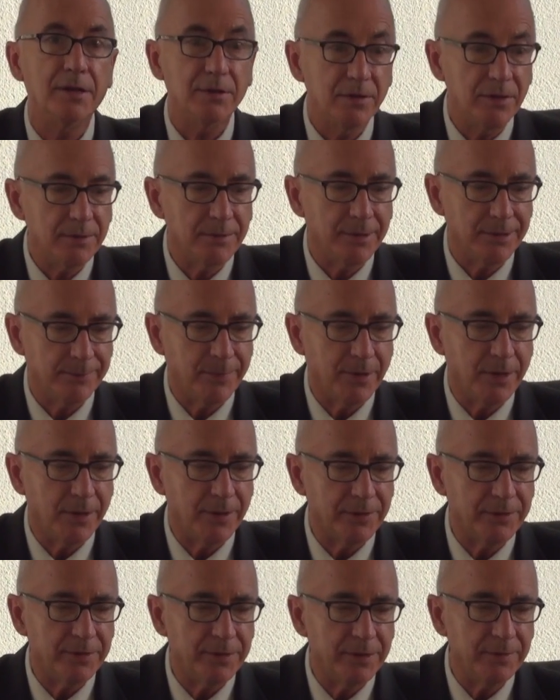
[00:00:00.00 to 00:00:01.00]
including my
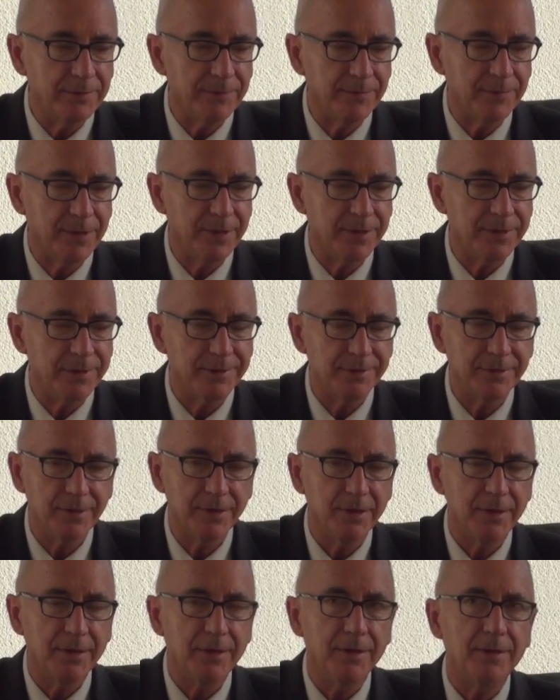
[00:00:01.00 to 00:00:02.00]
policy friends,
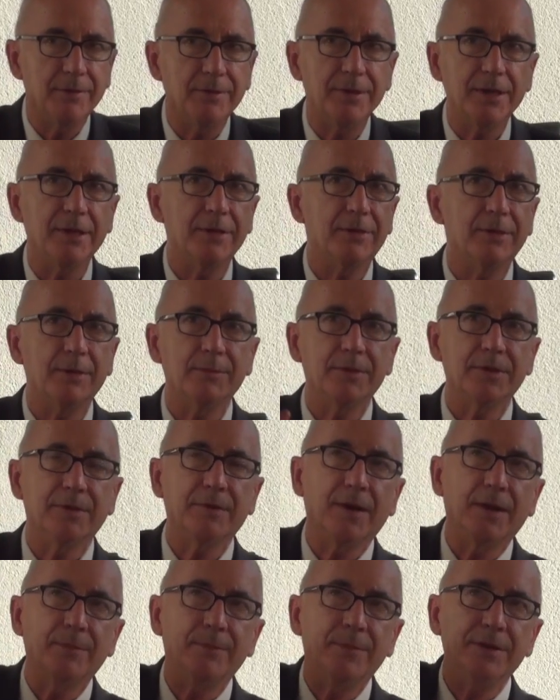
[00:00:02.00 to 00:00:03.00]
we think in terms
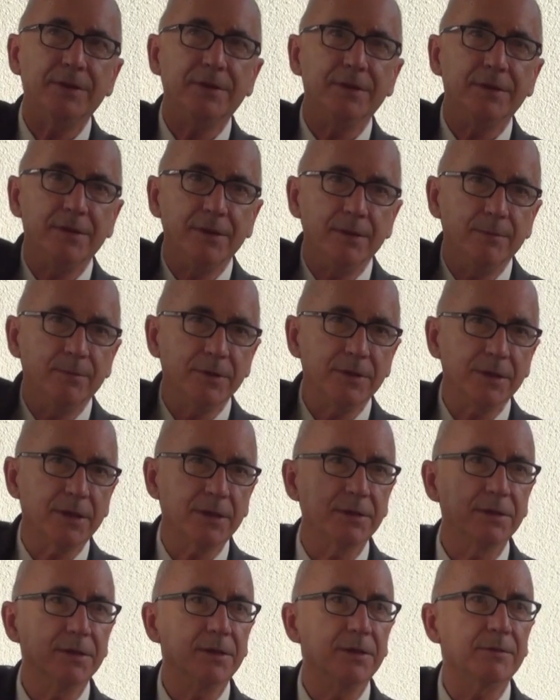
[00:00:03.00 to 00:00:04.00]
of IPCC
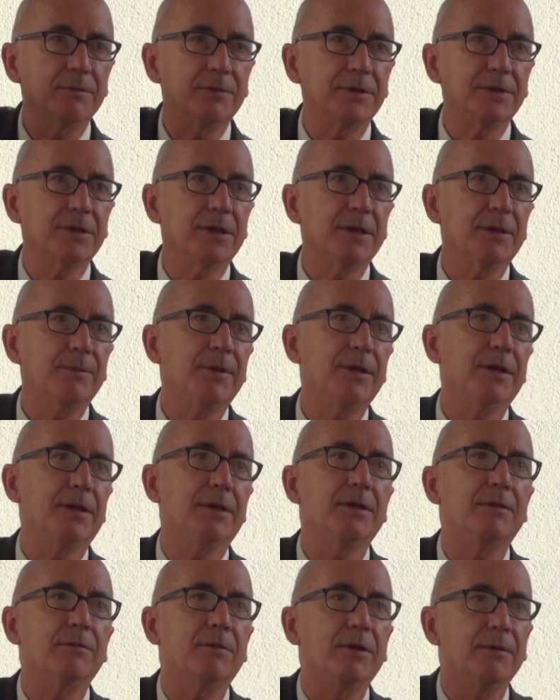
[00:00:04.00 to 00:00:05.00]
projections and what's it going to be
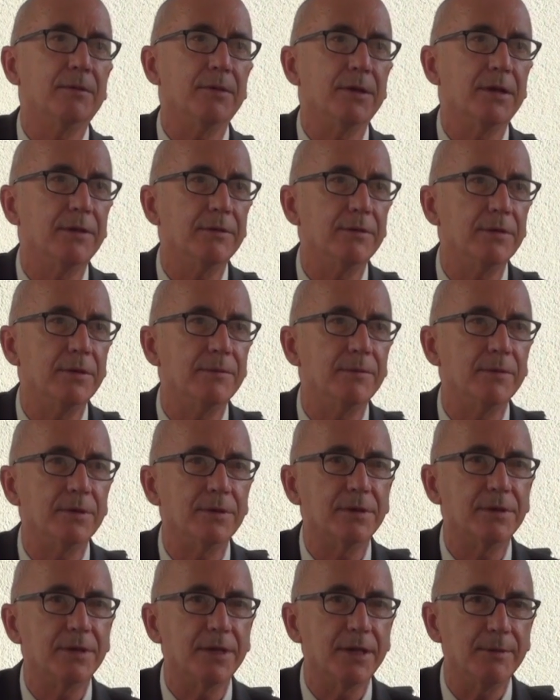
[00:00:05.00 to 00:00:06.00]
like in 2100
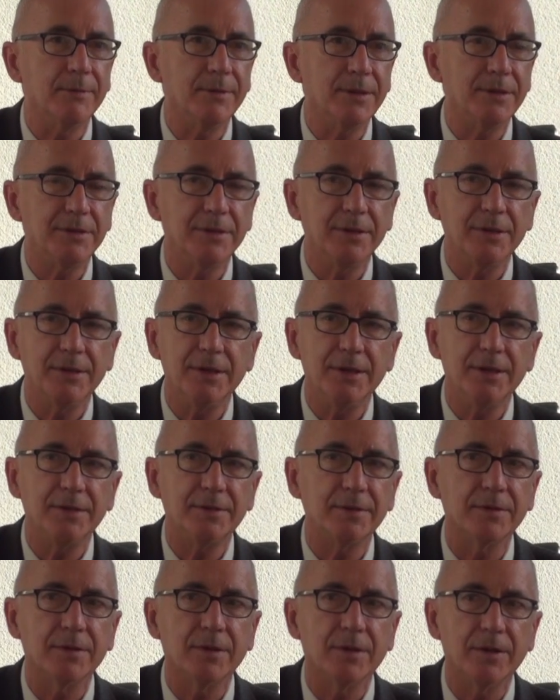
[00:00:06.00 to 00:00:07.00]
versus A, B, C,
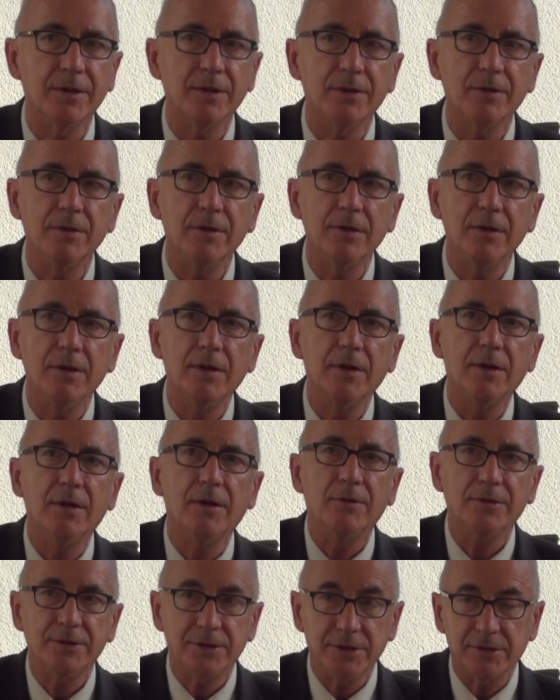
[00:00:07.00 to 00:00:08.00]
D scenario,
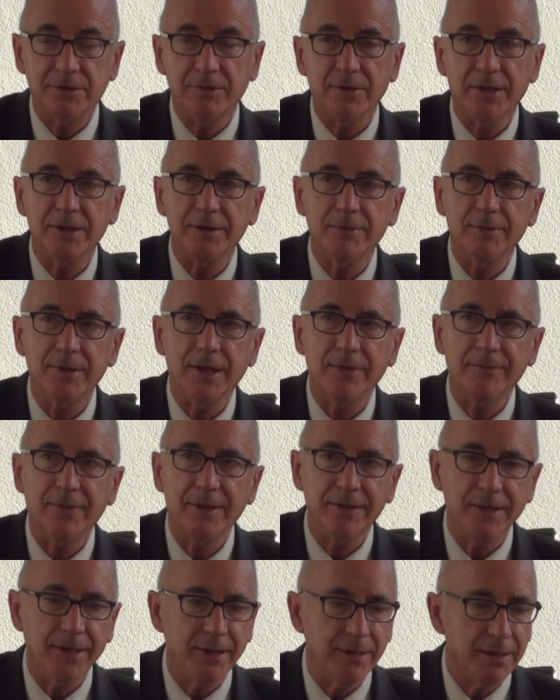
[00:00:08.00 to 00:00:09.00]
which is great that we have
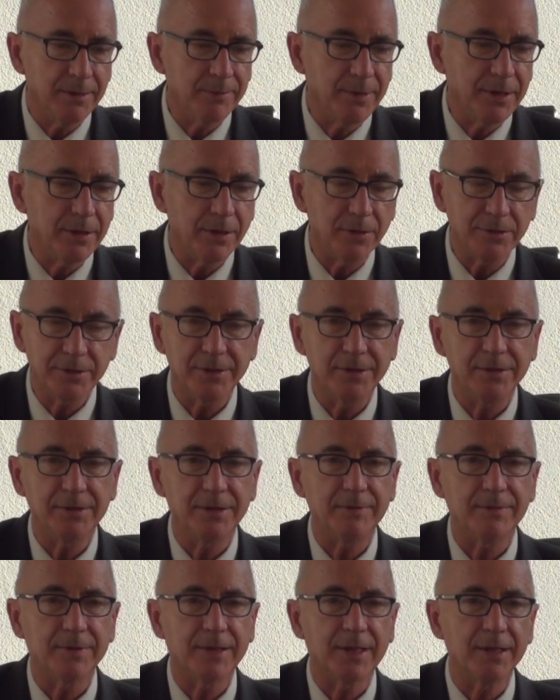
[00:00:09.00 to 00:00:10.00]
that data. But ocean
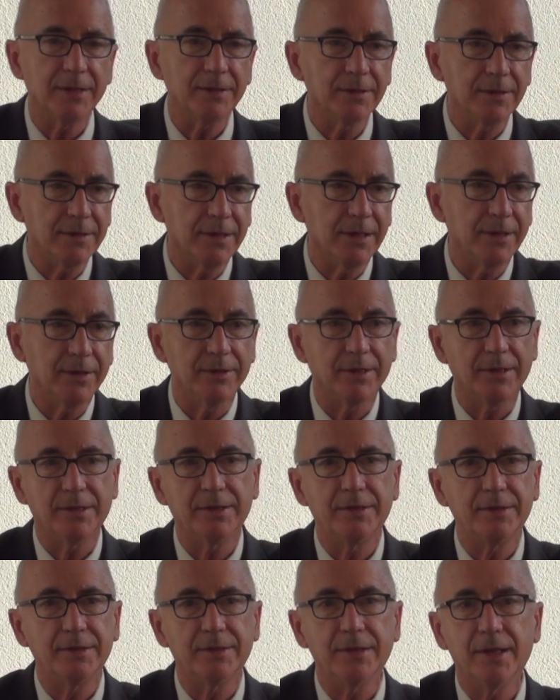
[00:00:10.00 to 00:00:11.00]
acidification, as Alan
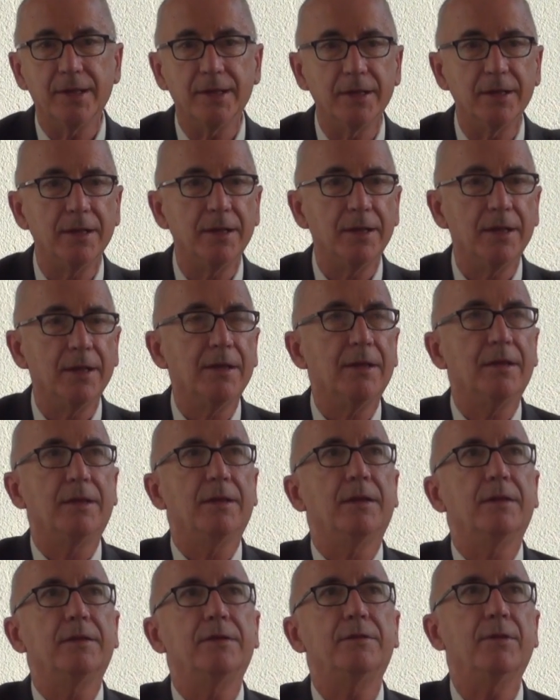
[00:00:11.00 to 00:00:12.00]
likes to say,
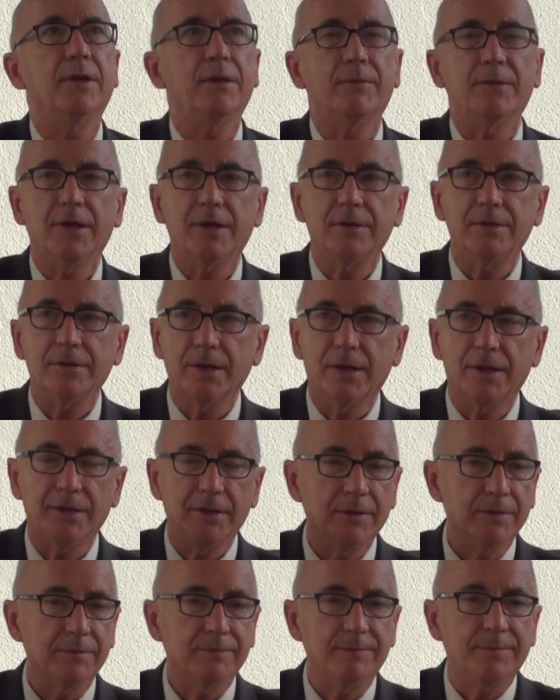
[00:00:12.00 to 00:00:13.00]
2100
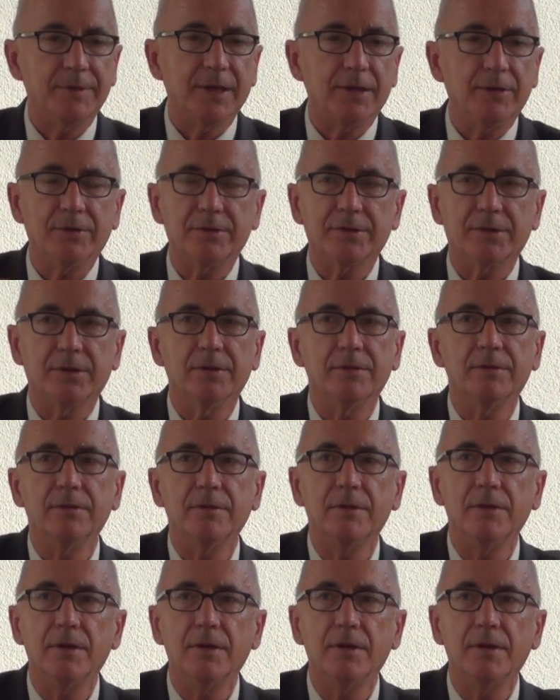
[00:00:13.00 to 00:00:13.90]
got here 10 years ago.